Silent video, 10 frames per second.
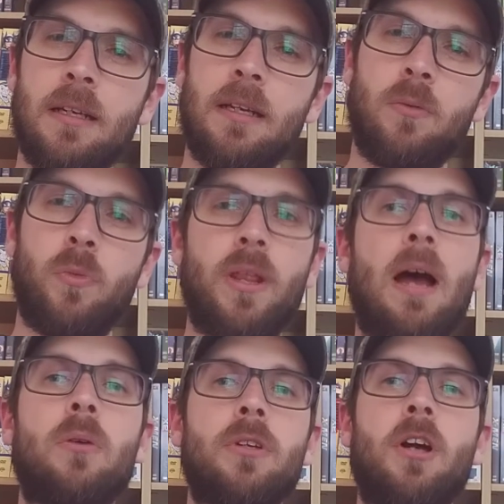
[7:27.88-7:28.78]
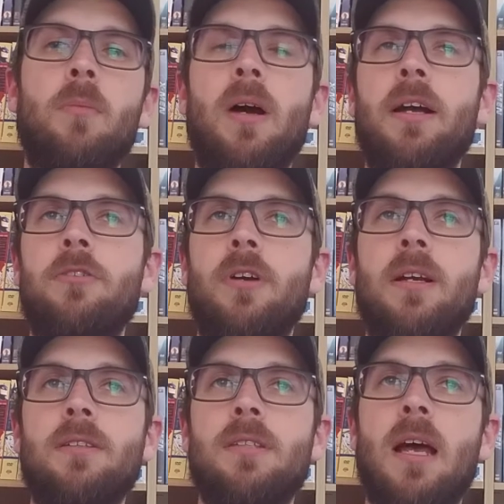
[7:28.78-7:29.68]
without the
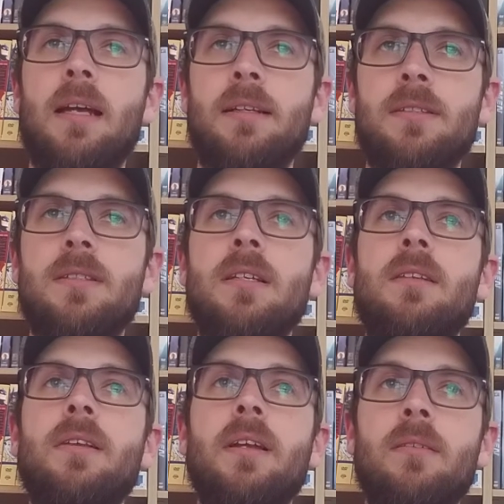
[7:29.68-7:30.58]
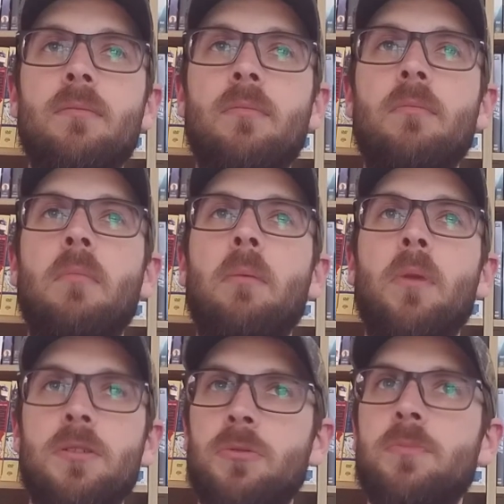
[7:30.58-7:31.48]
carbohydrates. I can see that my
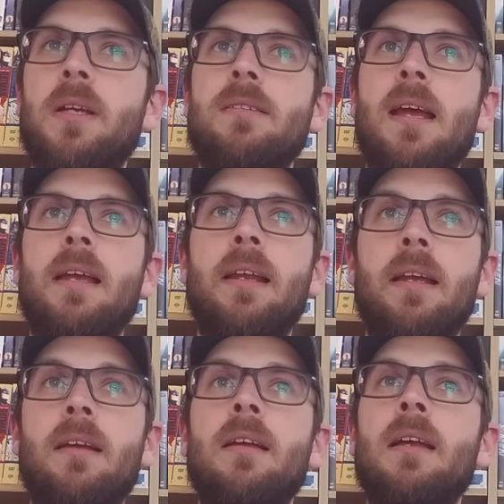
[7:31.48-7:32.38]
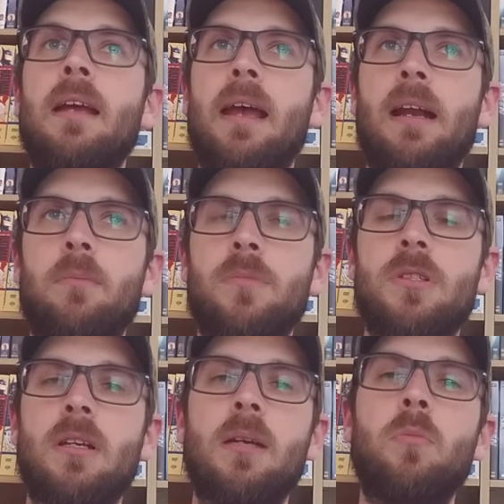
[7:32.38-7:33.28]
muscles maintaining, and I'm
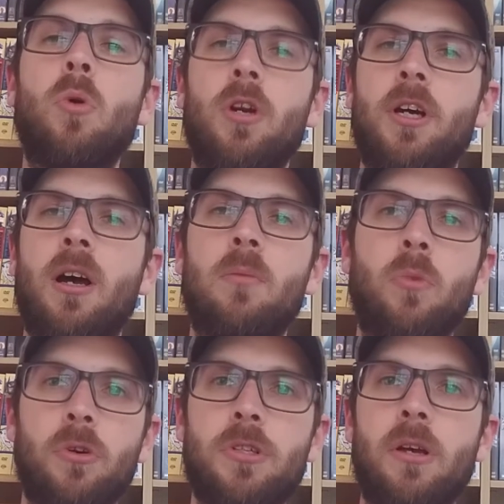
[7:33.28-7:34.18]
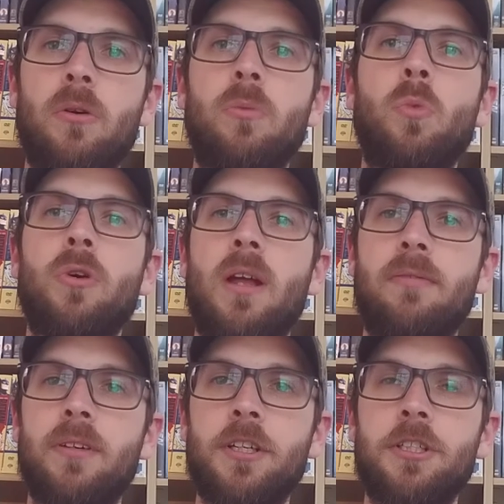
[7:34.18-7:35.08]
seeing more cut, more tone, more
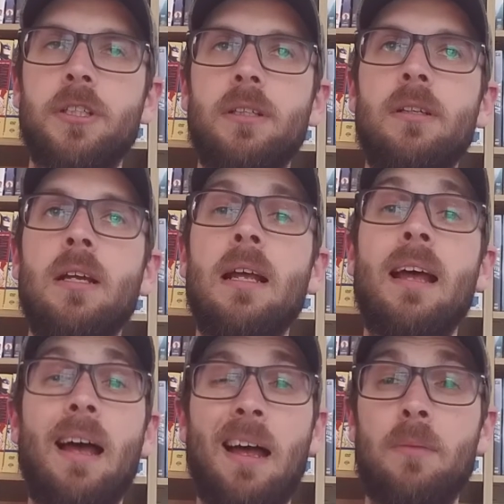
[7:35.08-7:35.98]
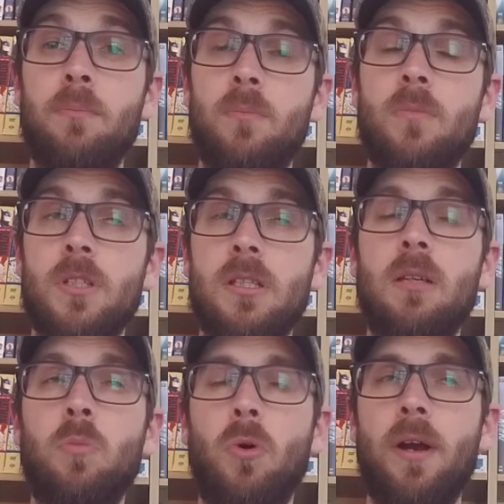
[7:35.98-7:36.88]
definition. I'm
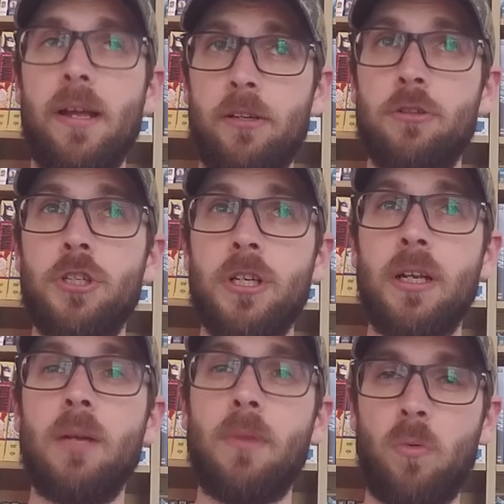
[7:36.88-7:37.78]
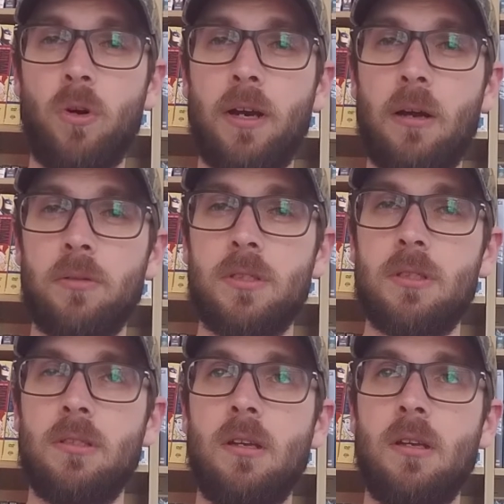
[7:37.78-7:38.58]
seeing more energy in my workouts